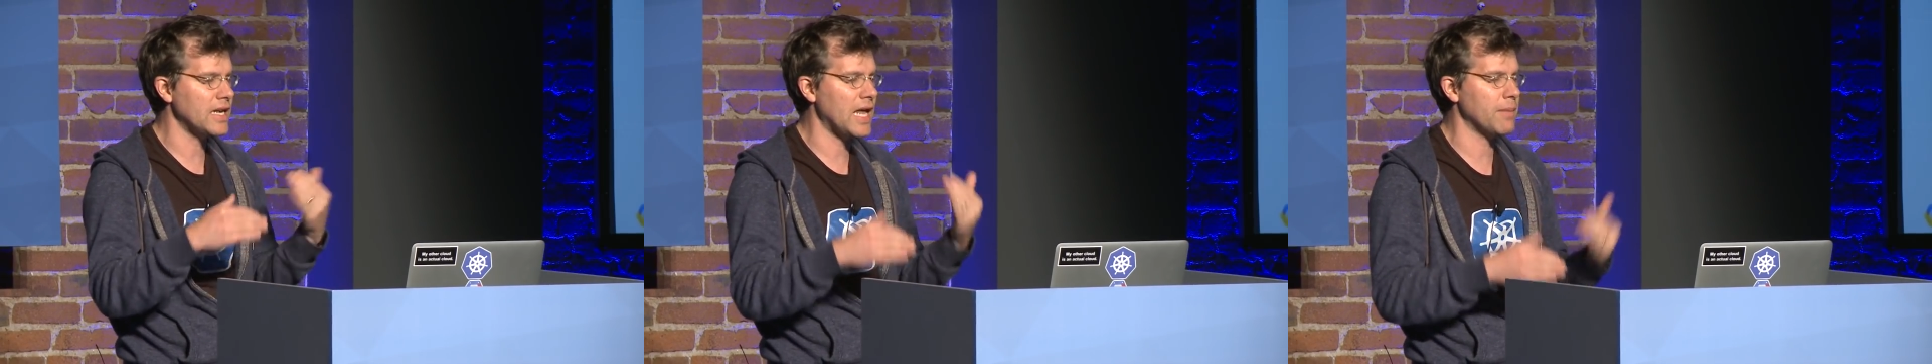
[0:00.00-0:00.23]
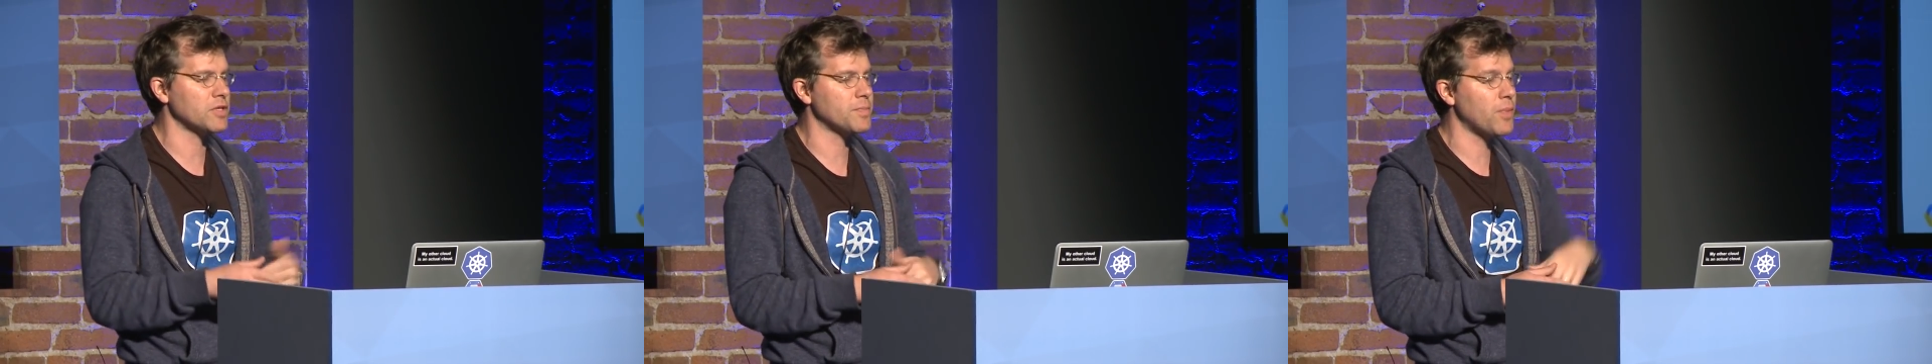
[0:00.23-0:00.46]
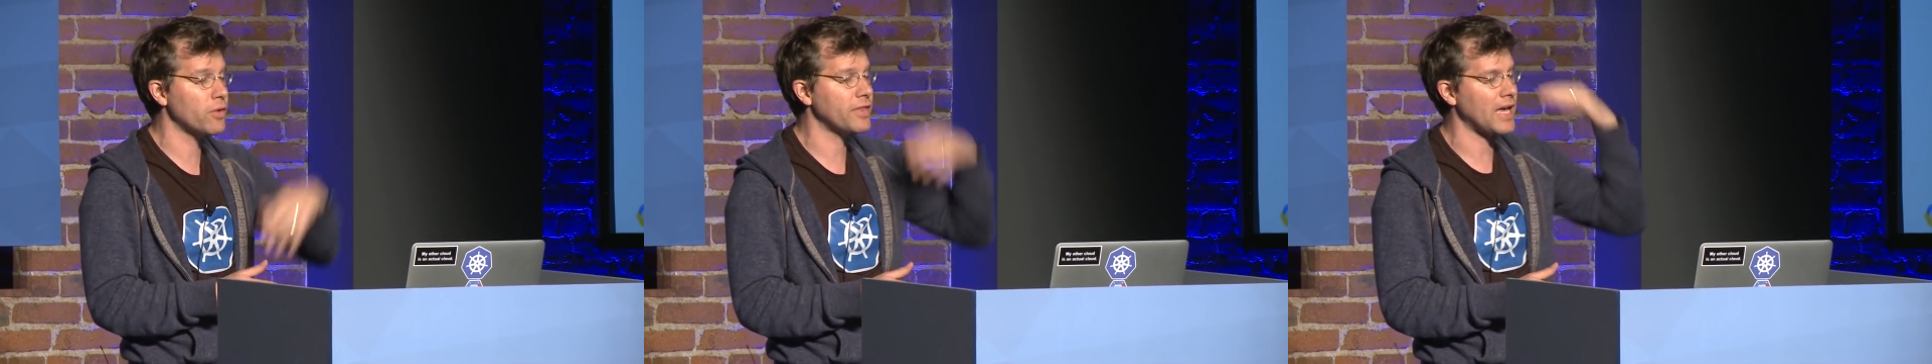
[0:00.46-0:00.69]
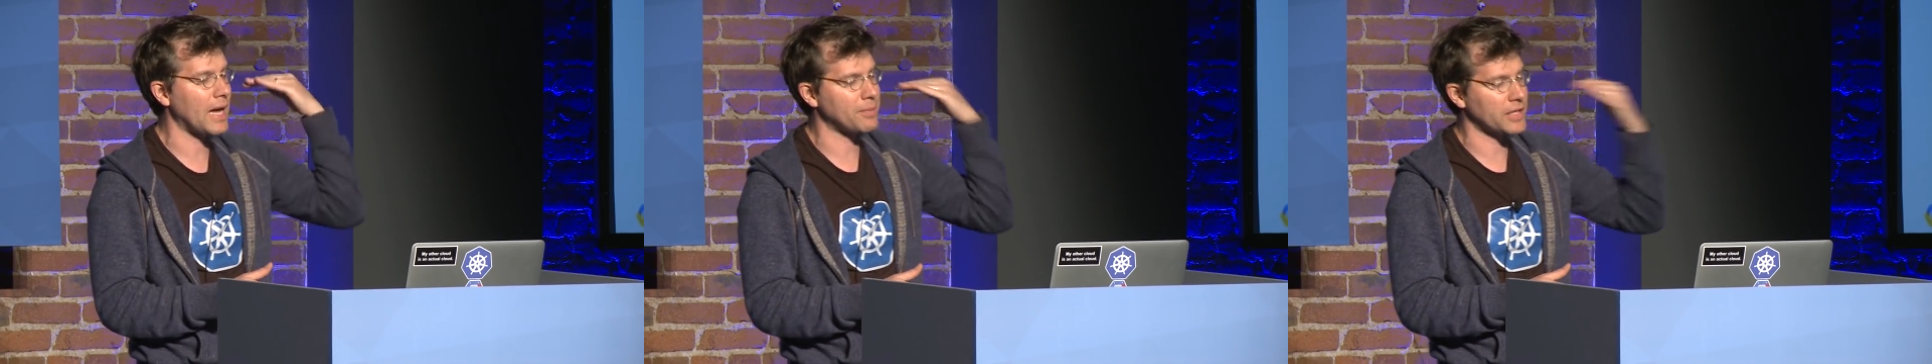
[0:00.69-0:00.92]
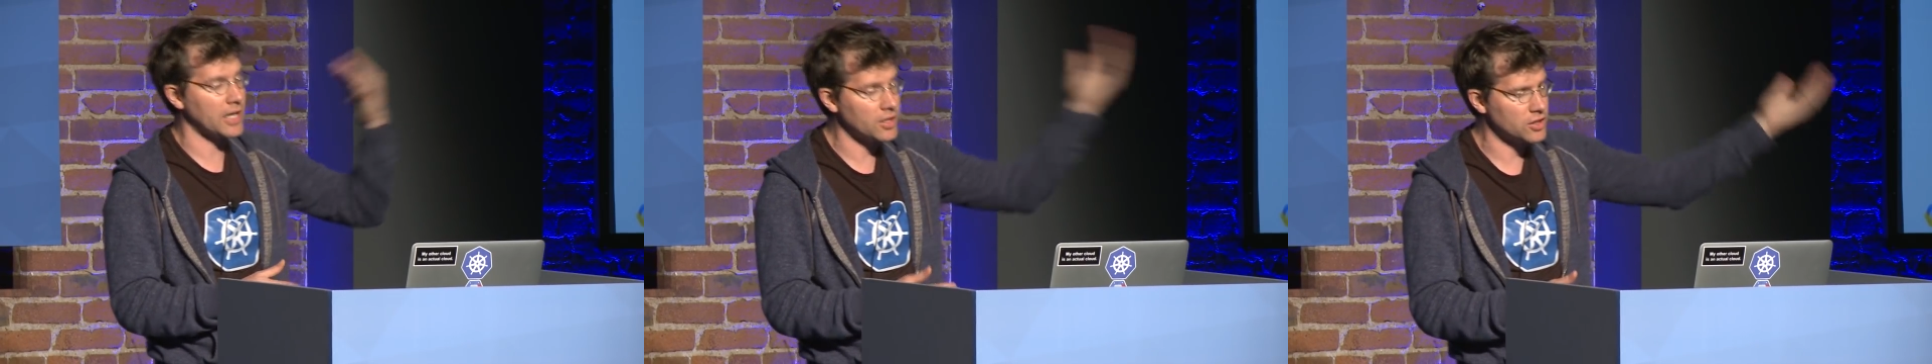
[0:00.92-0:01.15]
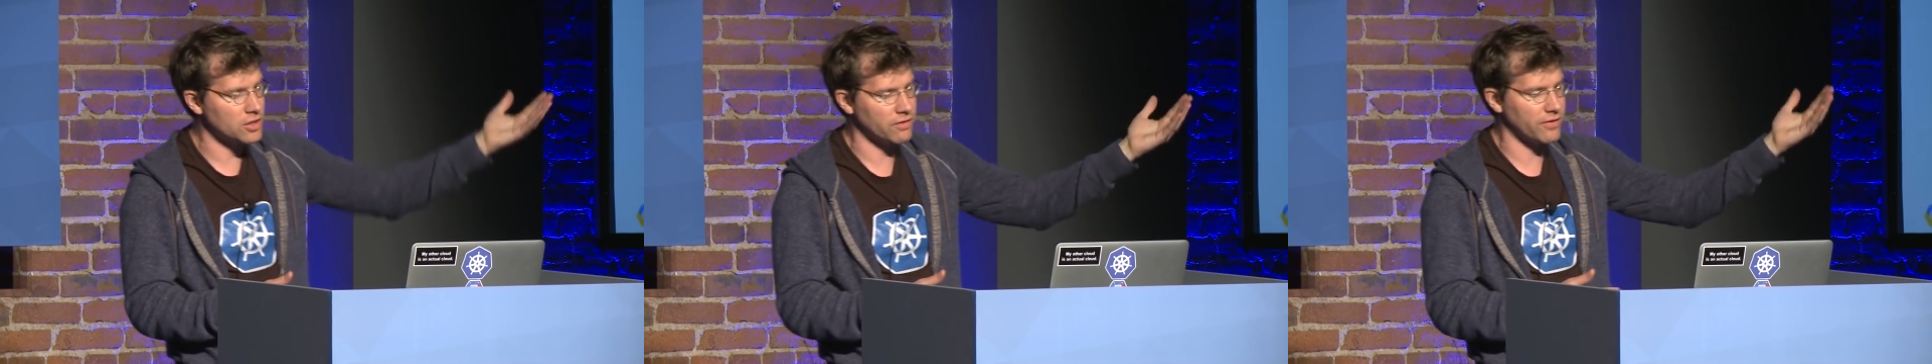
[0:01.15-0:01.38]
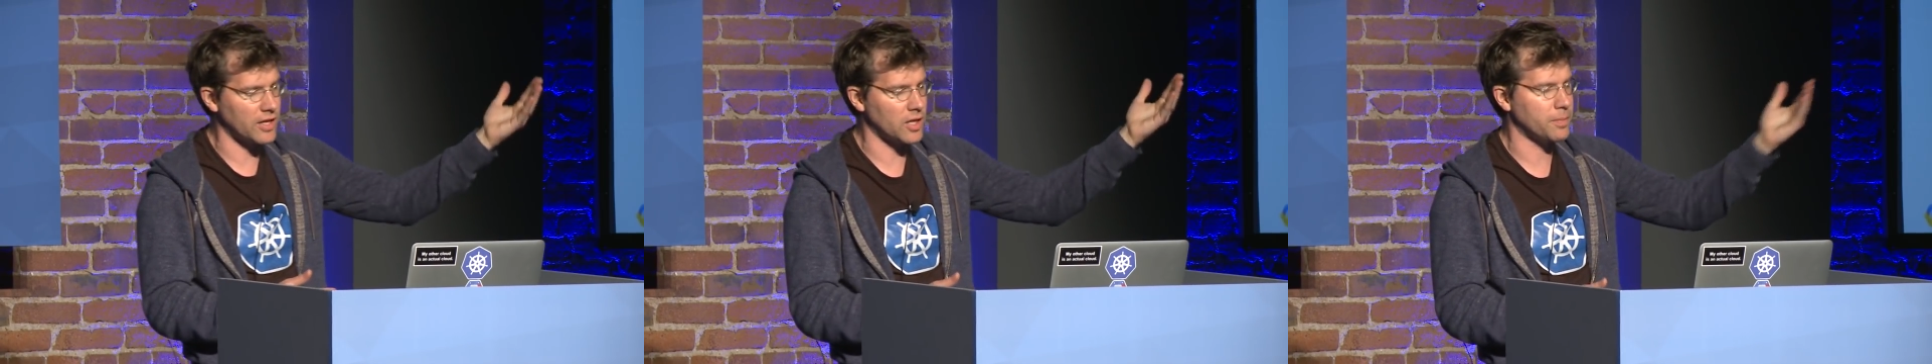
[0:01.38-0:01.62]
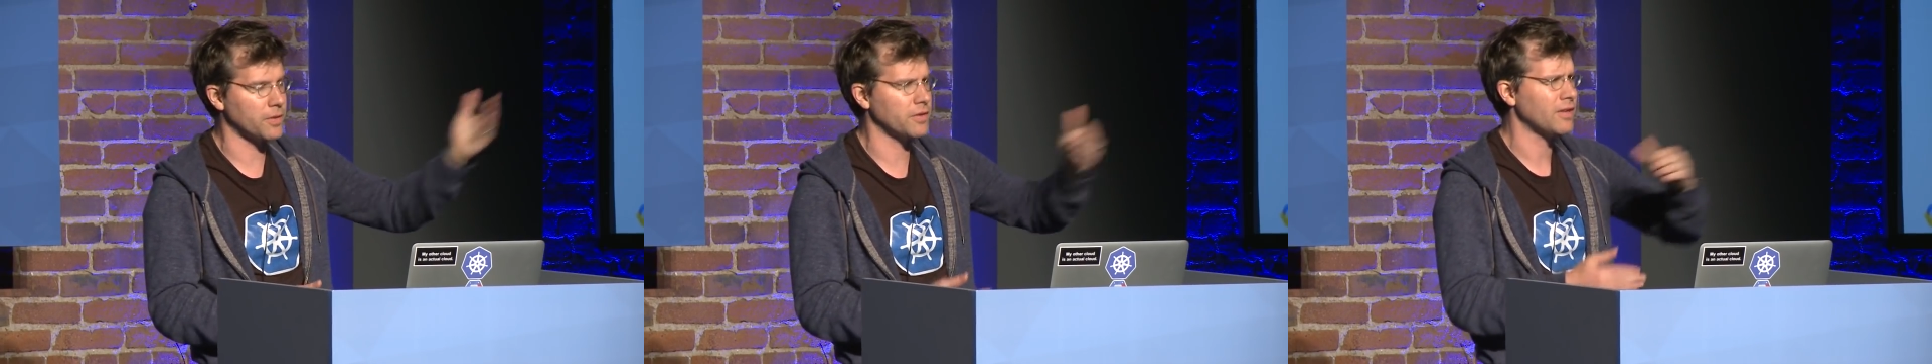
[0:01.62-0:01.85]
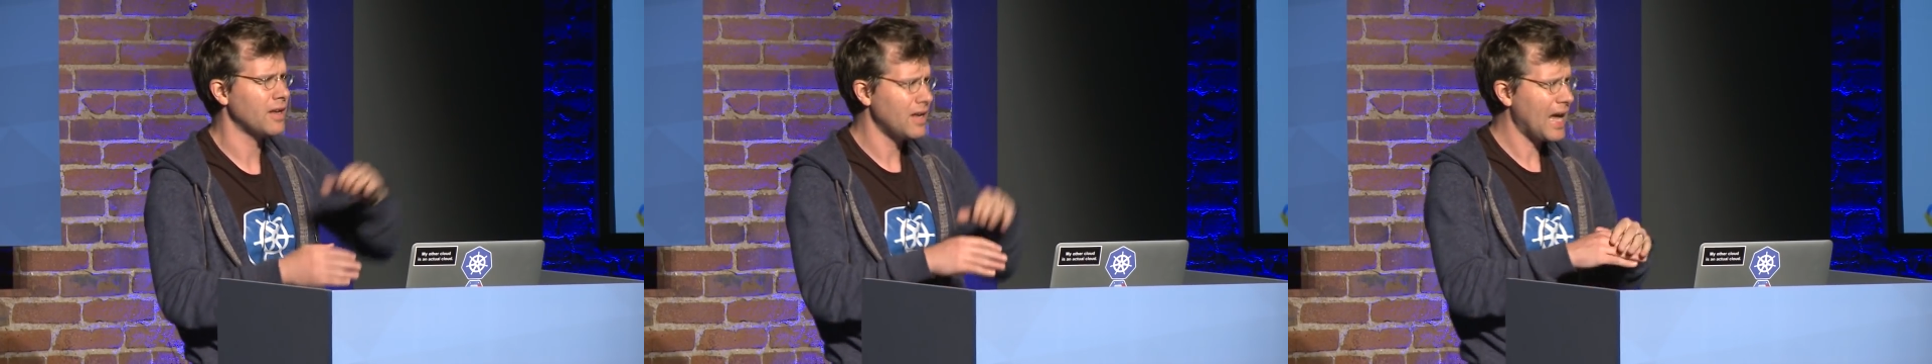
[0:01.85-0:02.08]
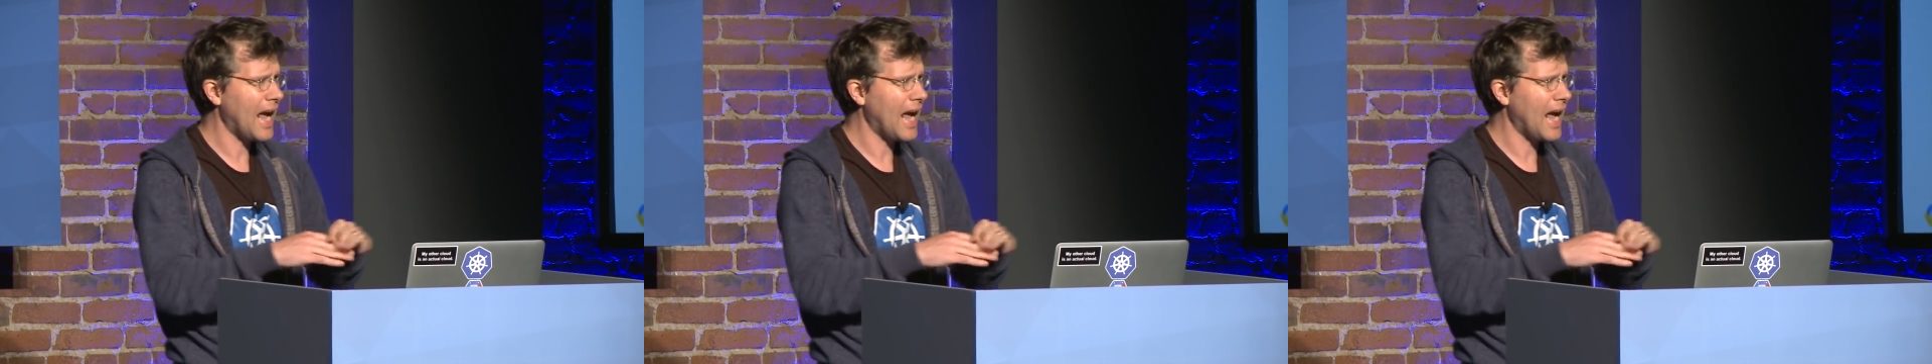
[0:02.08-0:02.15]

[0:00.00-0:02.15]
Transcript: enables both the application developers